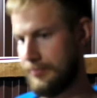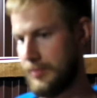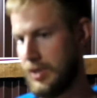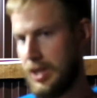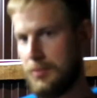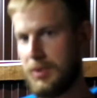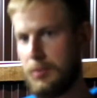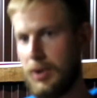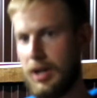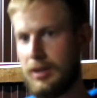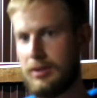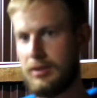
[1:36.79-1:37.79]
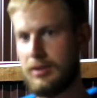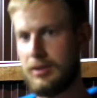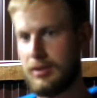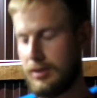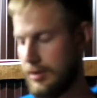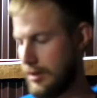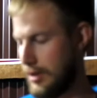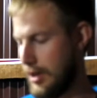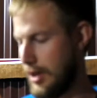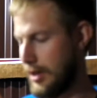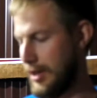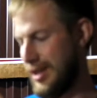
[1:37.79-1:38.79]
keep the balance,
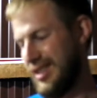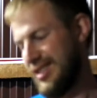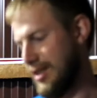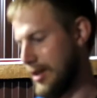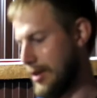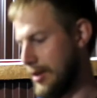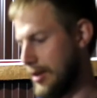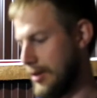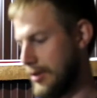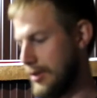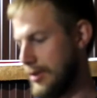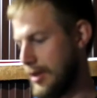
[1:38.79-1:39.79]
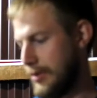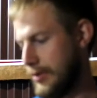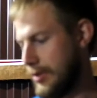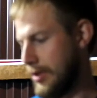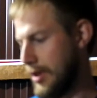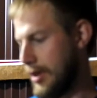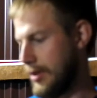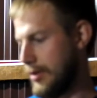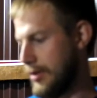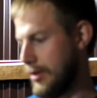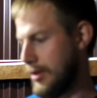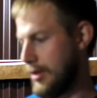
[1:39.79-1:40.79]
I can't cut it like this, I have to cut
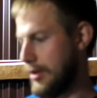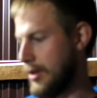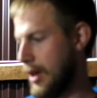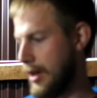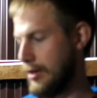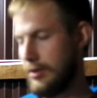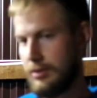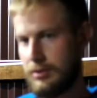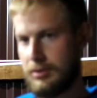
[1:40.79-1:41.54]
it in an angle.